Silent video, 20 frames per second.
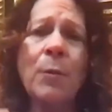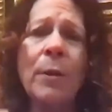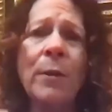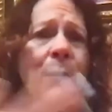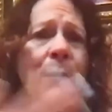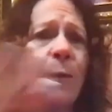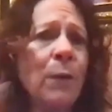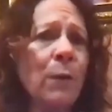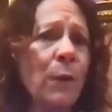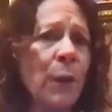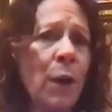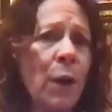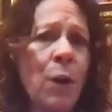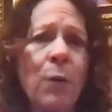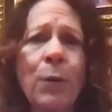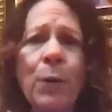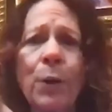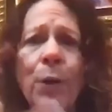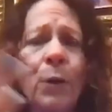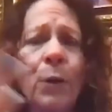whether they're the
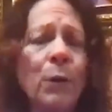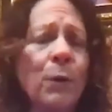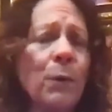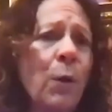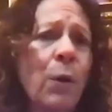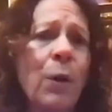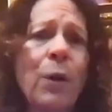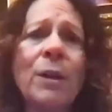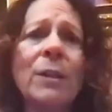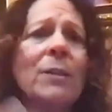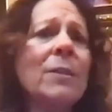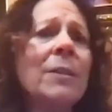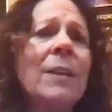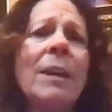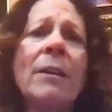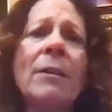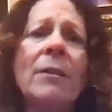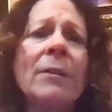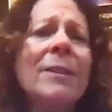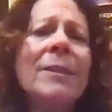owner or in
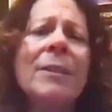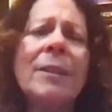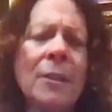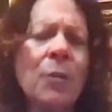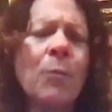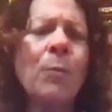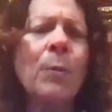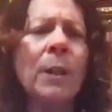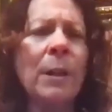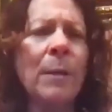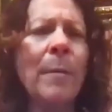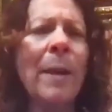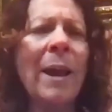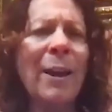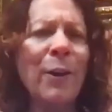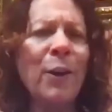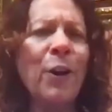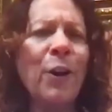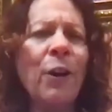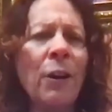sales doesn't really
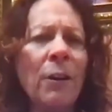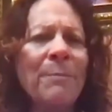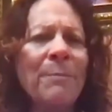matter